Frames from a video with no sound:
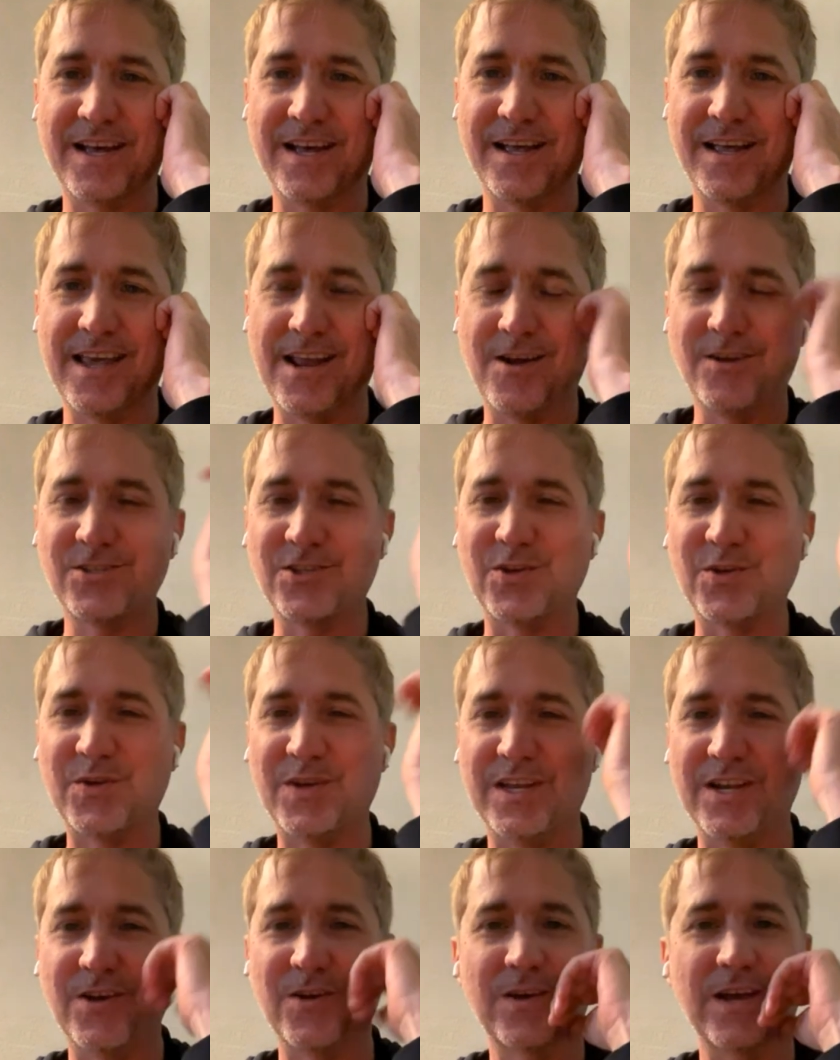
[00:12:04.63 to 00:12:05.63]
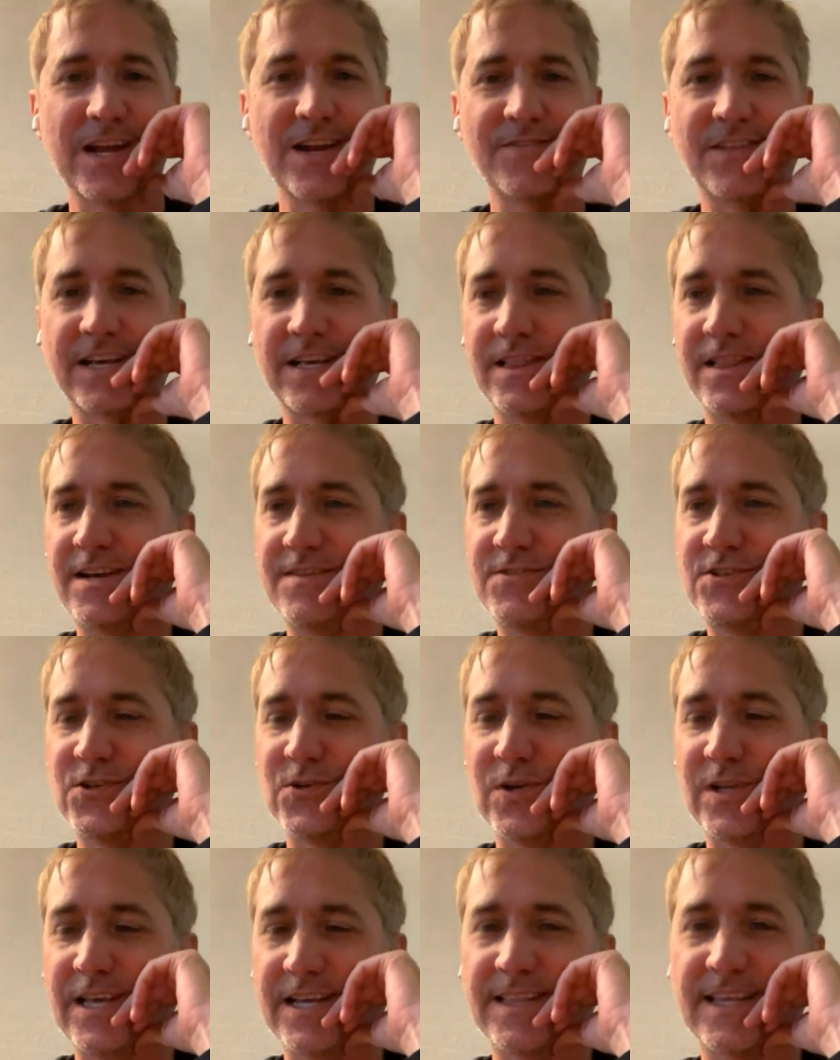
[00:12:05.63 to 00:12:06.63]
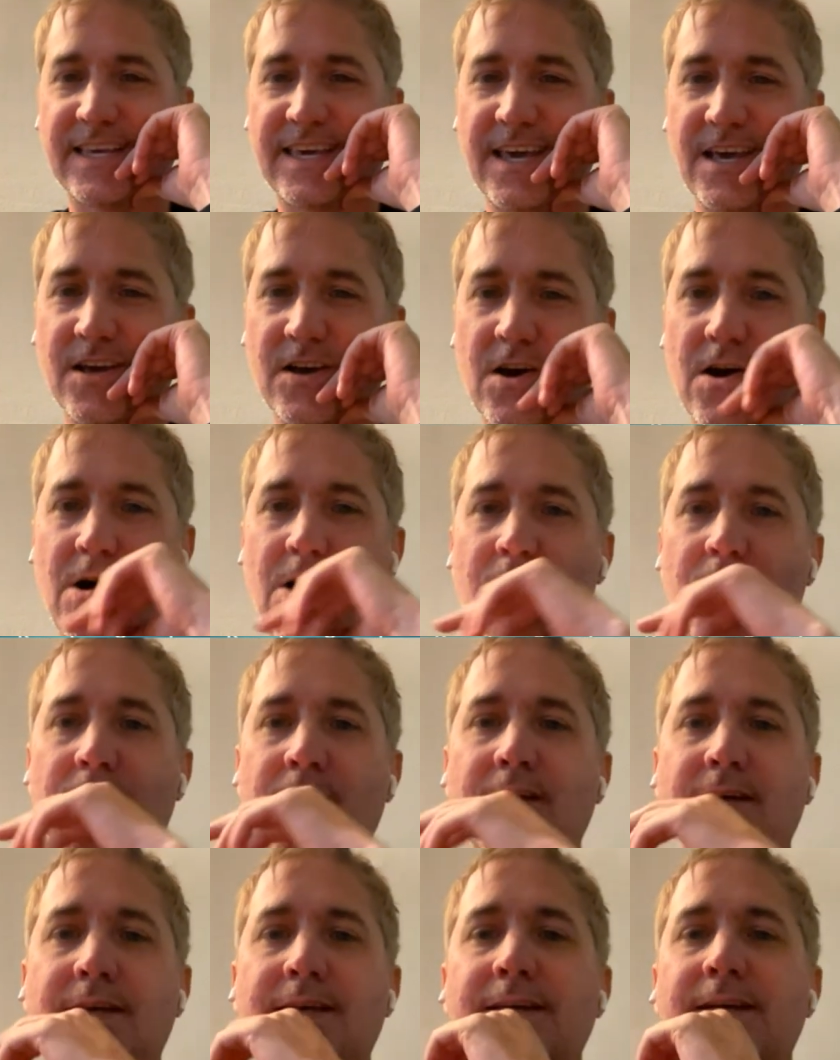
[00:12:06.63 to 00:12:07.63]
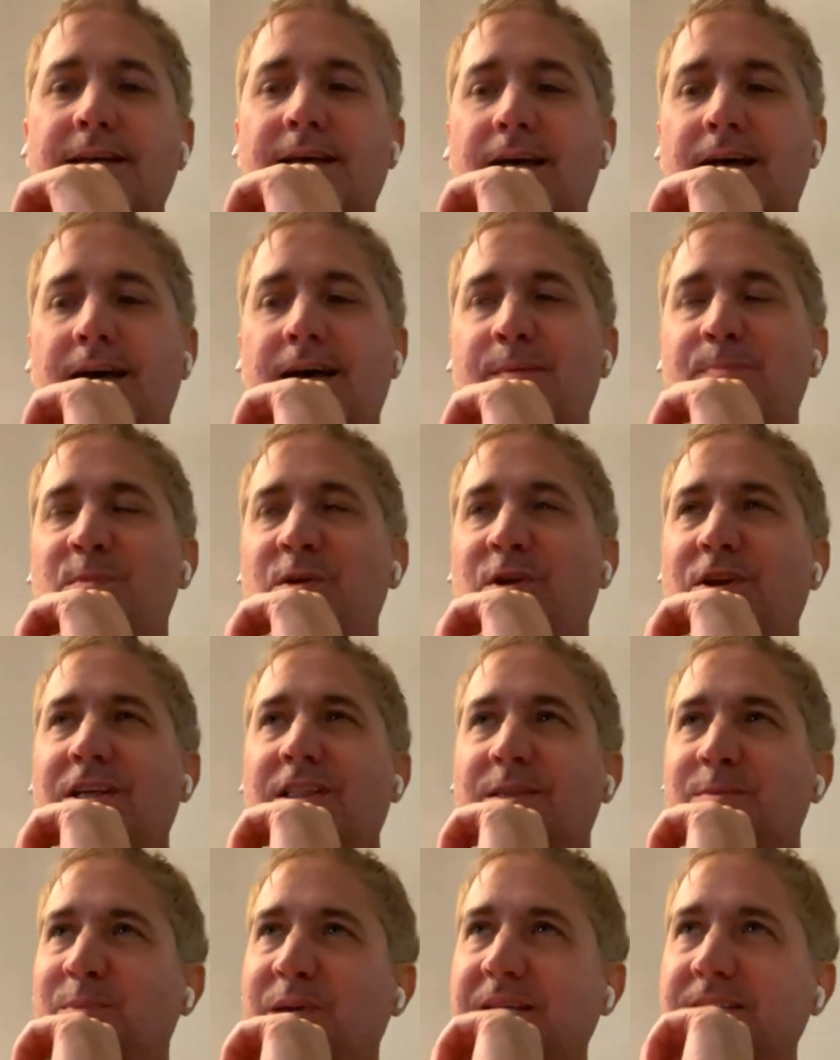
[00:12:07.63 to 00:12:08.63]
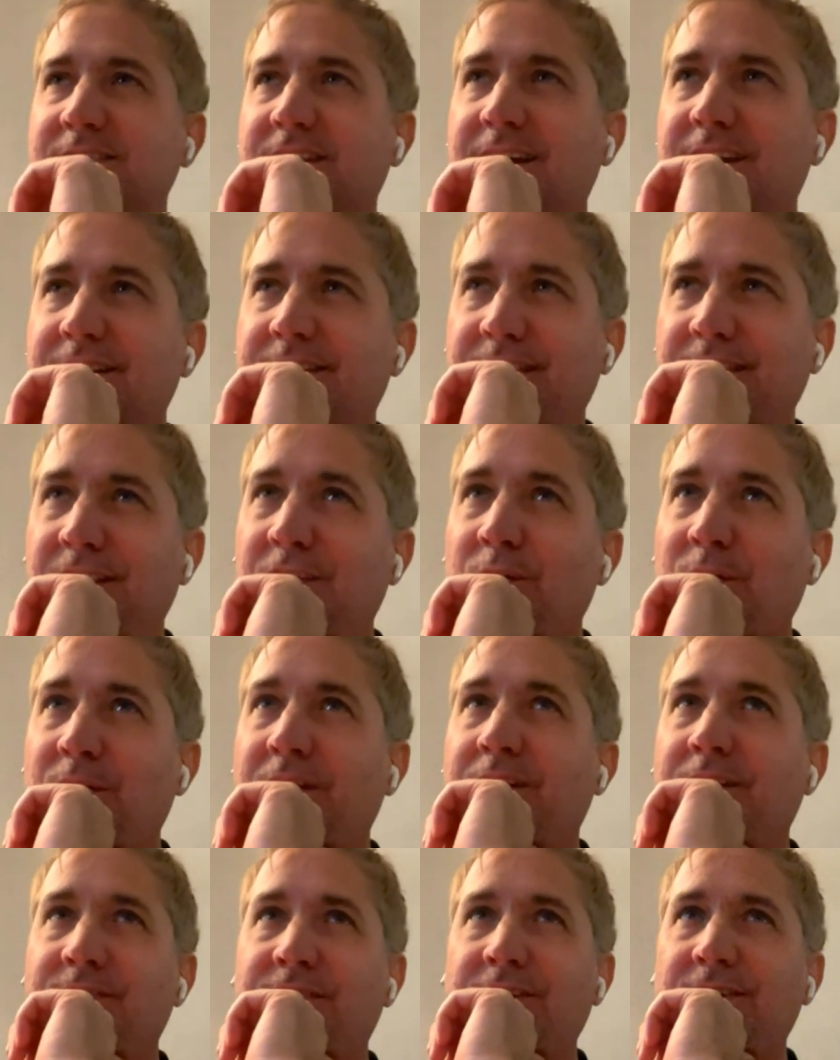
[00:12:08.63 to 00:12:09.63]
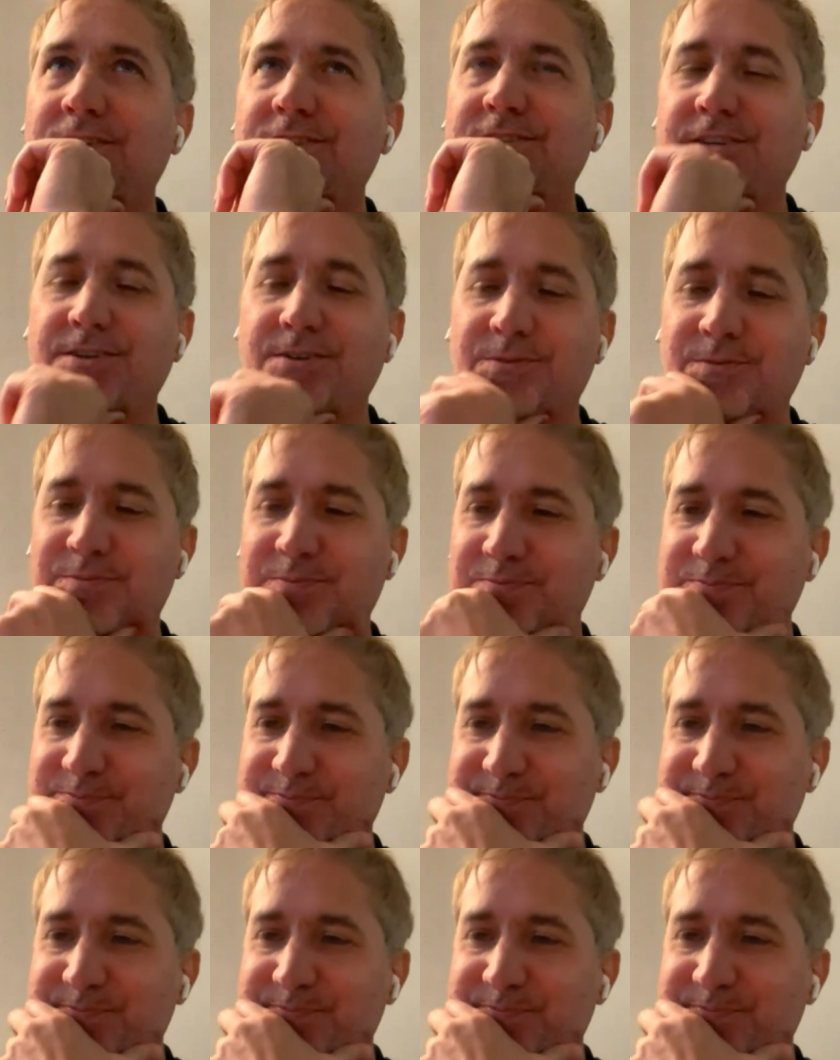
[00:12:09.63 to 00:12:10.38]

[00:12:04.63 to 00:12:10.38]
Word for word: uh, and also you know kind of like a love story like the king kong uh, Beauty and the Beast kind of thing going on there too.